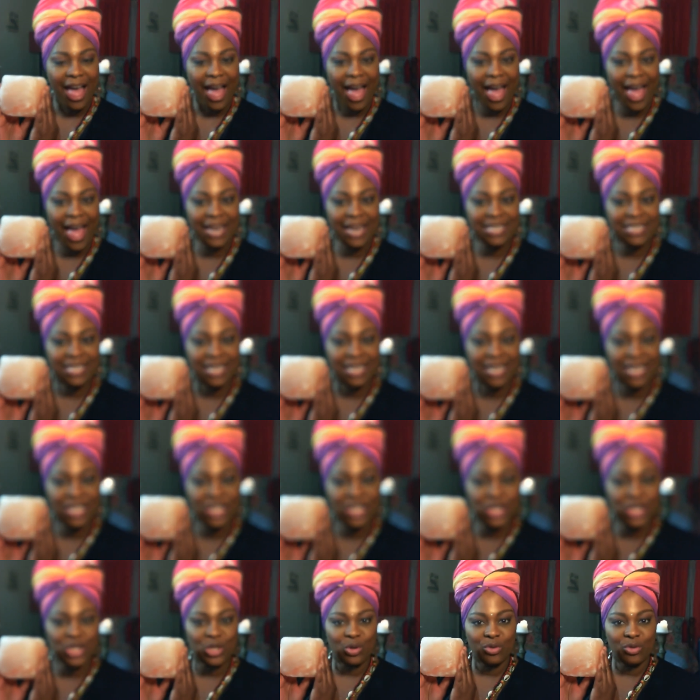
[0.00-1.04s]
at
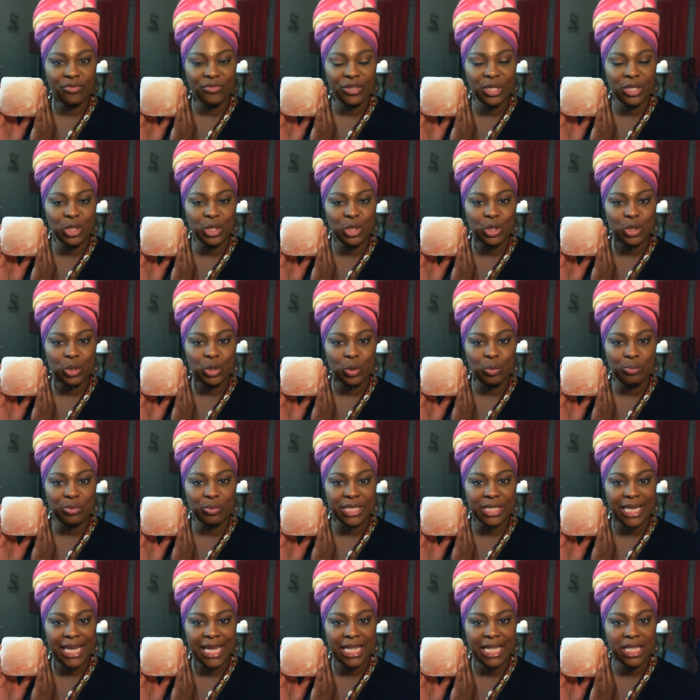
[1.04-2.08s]
Sophie
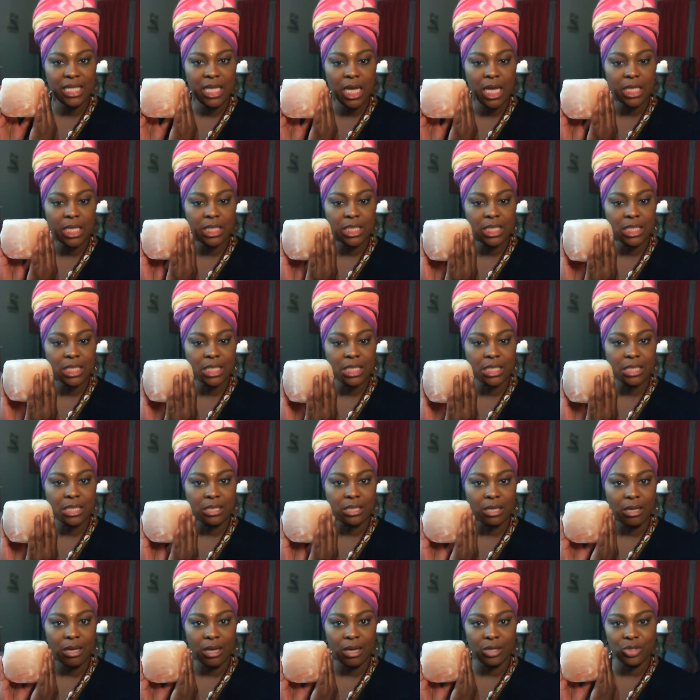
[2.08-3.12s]
Soaps and
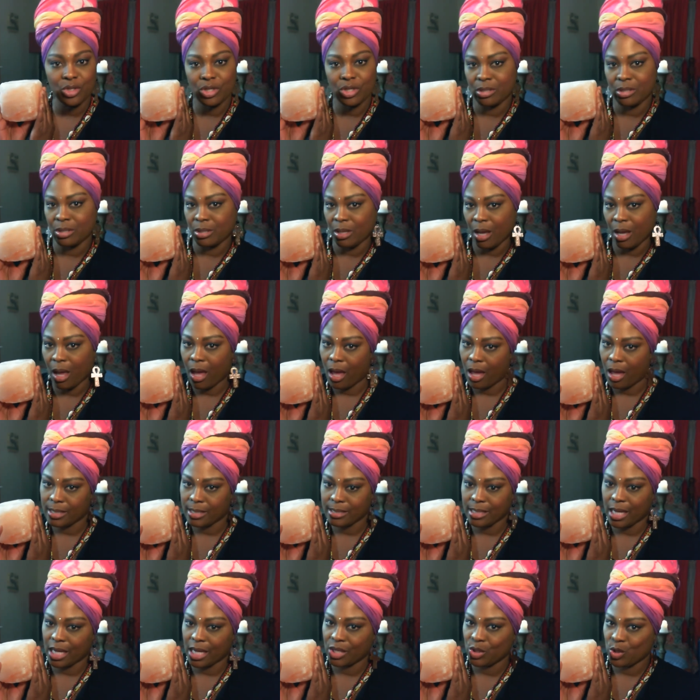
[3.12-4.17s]
such.
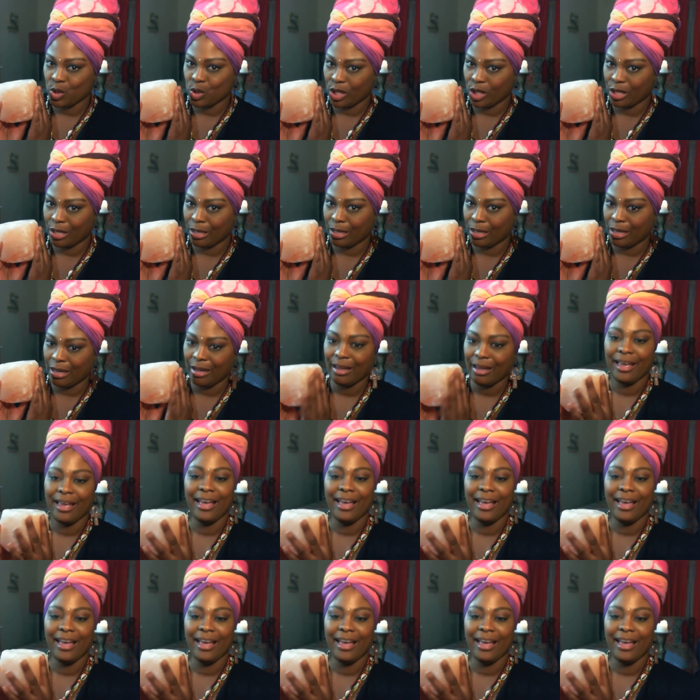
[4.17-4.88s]
Yes, hunty.